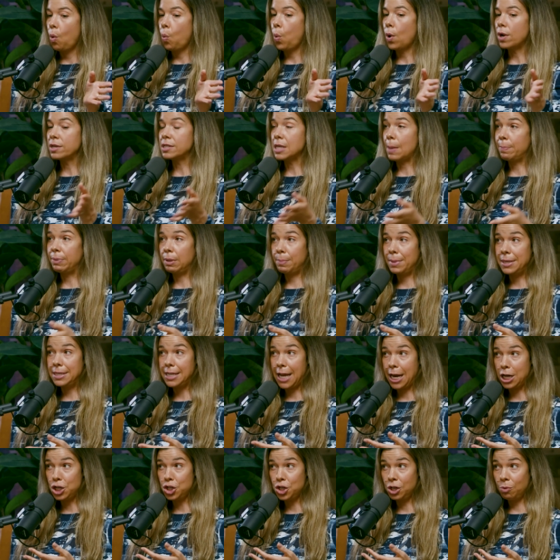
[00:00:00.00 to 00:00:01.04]
where
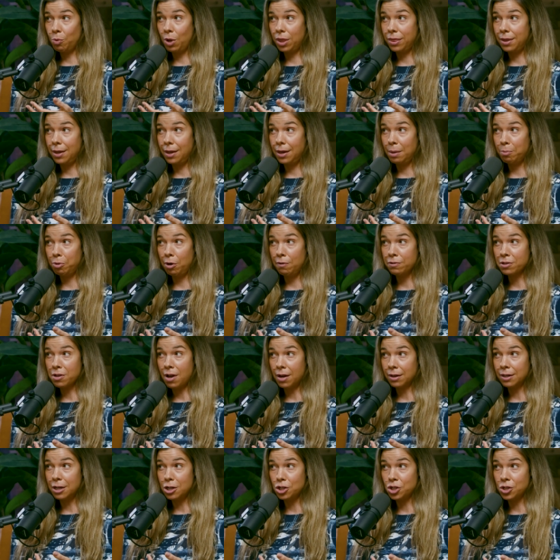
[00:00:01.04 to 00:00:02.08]
supplementation with it improves
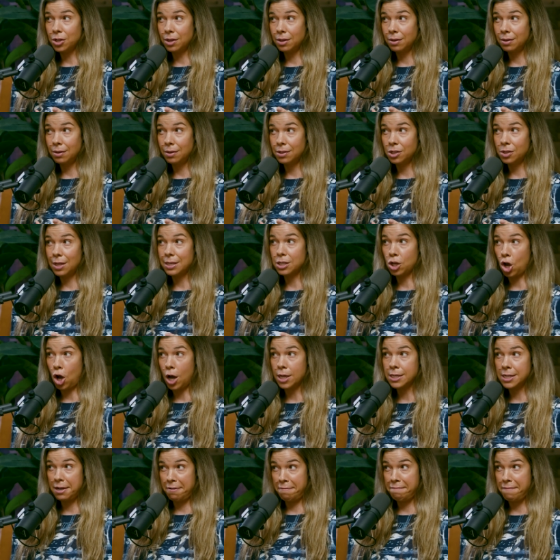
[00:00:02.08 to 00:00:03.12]
cognition. So that's
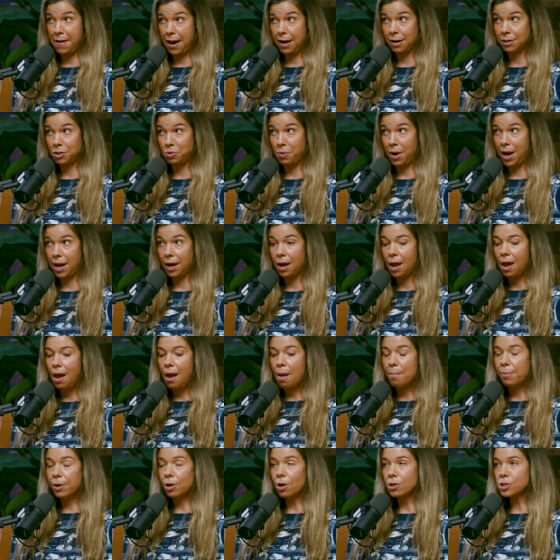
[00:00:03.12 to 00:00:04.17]
cause and effect, right?
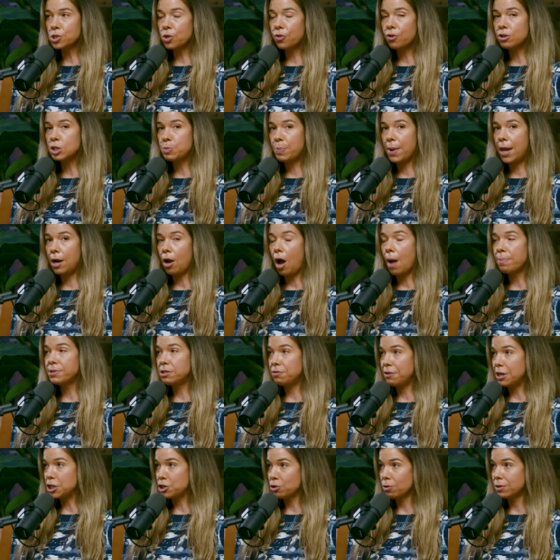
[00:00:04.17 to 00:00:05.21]
But also there's been
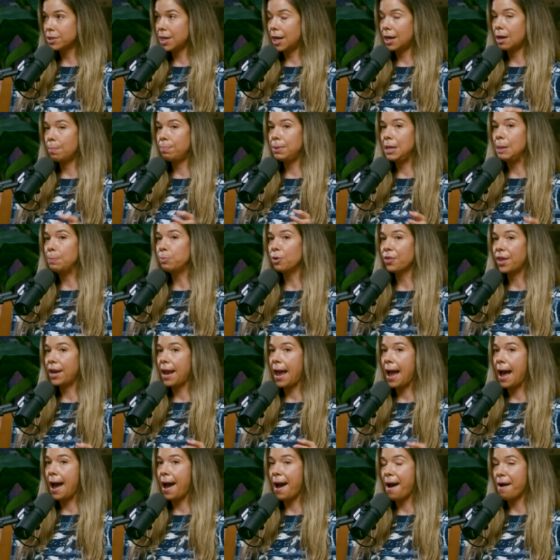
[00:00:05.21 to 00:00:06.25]
observational data. People that
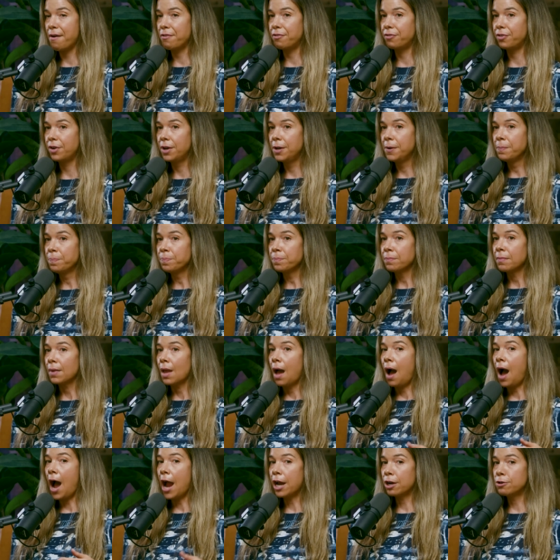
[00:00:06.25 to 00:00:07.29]
have
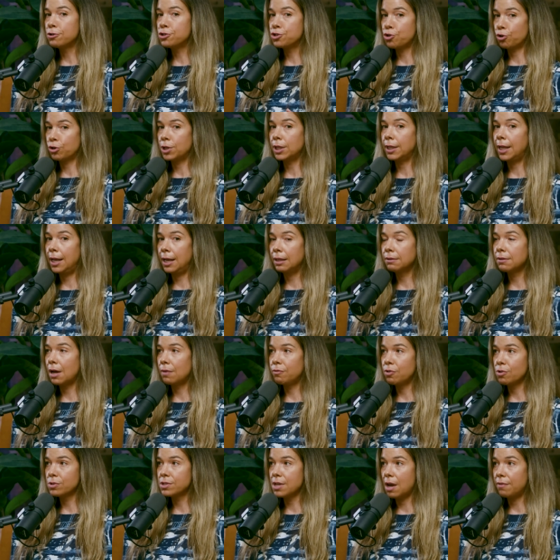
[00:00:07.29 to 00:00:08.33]
higher circulating
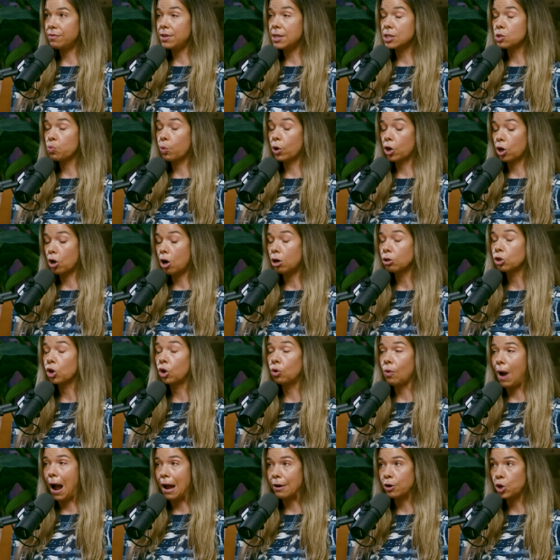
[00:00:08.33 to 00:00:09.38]
levels of these what are called
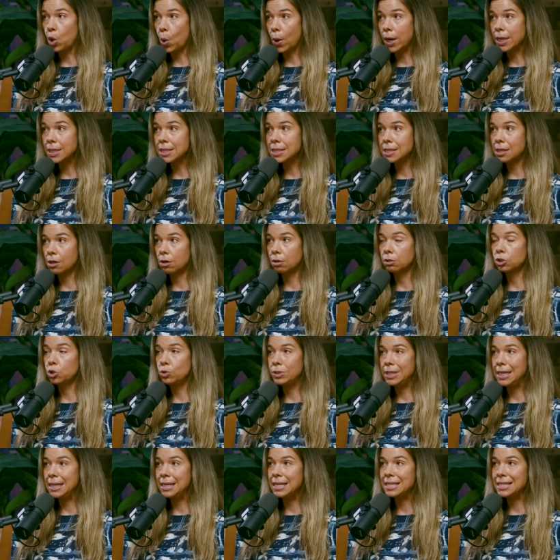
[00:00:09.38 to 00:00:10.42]
carotenoids, they're
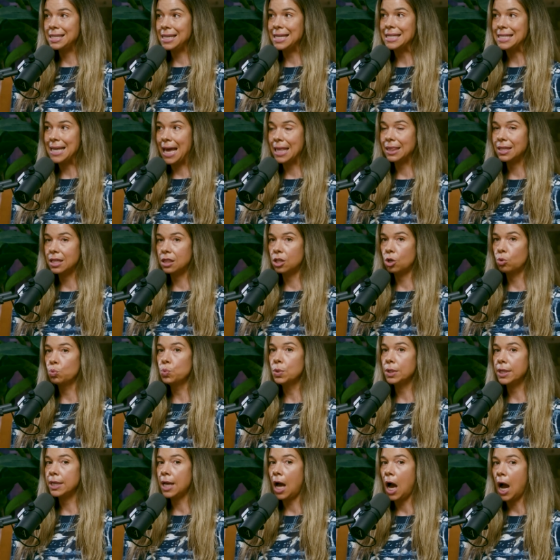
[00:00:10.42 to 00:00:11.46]
lutein and zeaxanthin. They're
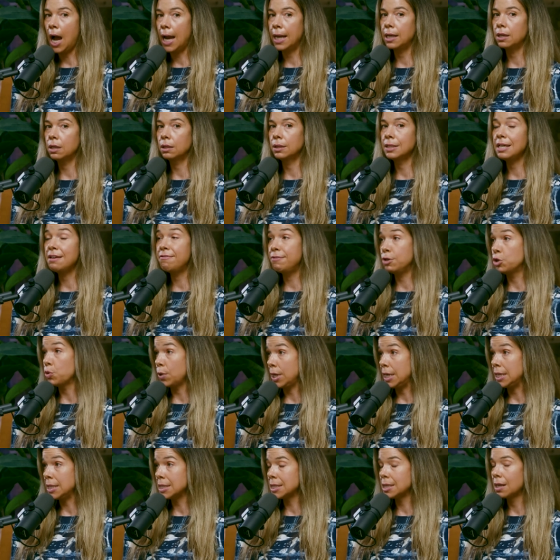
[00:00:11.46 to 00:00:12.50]
really high in leafy
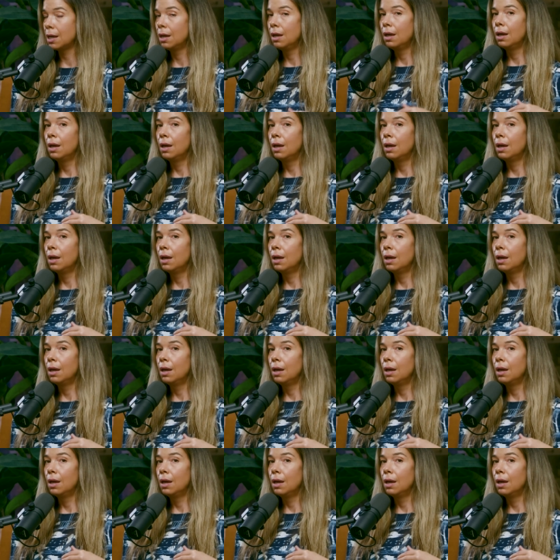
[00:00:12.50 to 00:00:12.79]
greens.